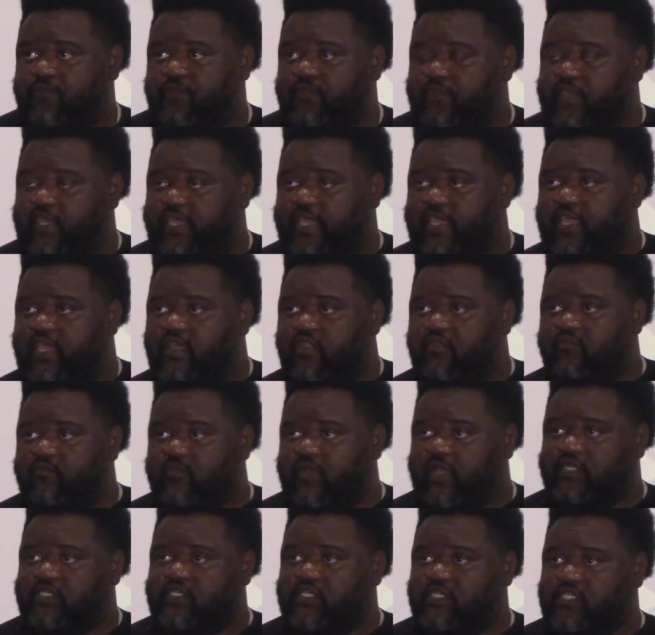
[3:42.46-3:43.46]
The end
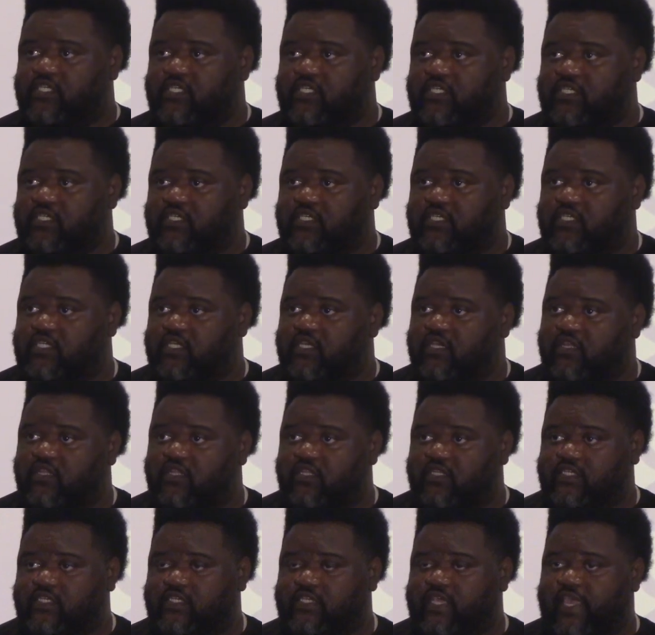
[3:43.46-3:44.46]
message is
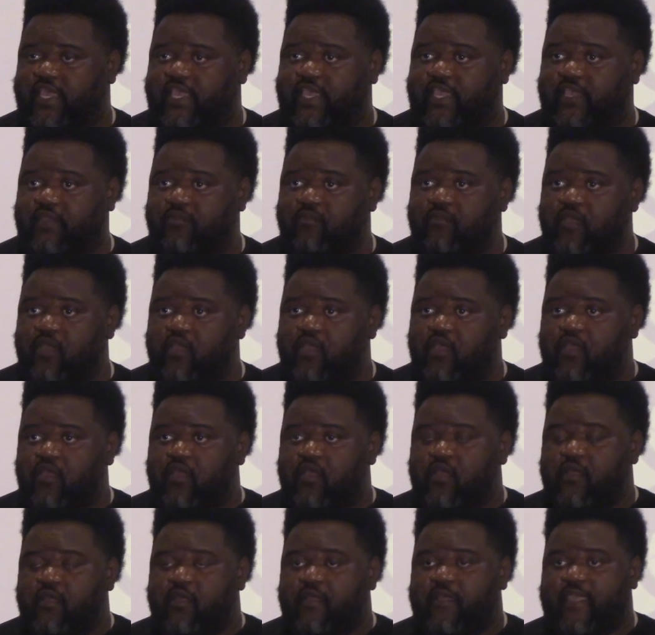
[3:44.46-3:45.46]
still the same.
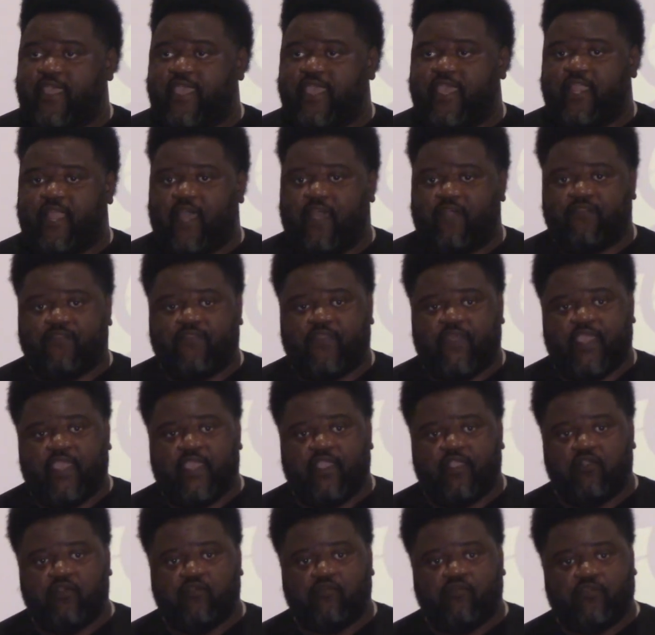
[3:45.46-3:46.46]
And I
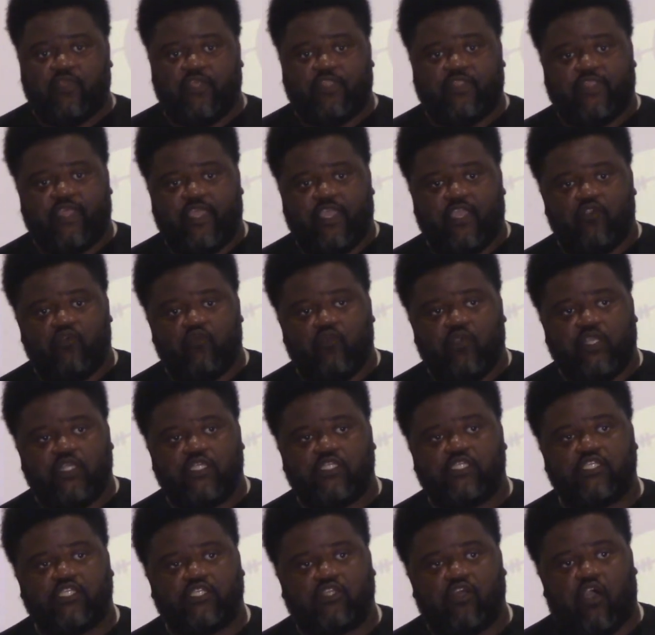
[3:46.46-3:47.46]
think the day we
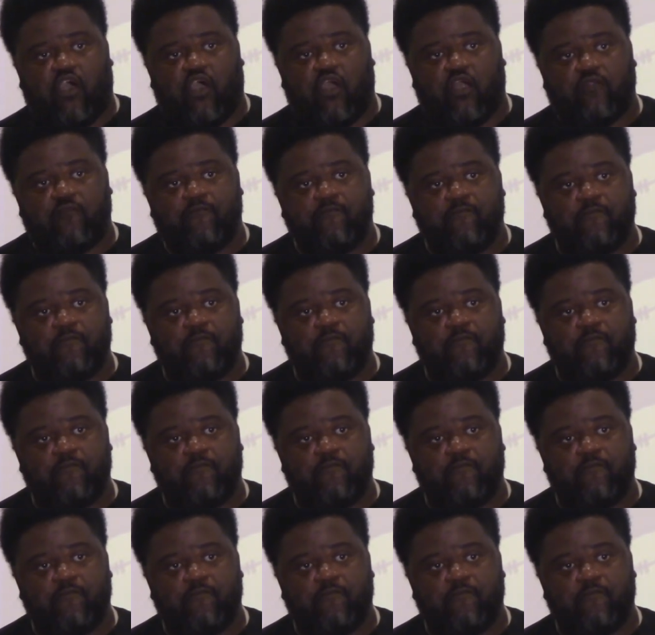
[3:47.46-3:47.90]
start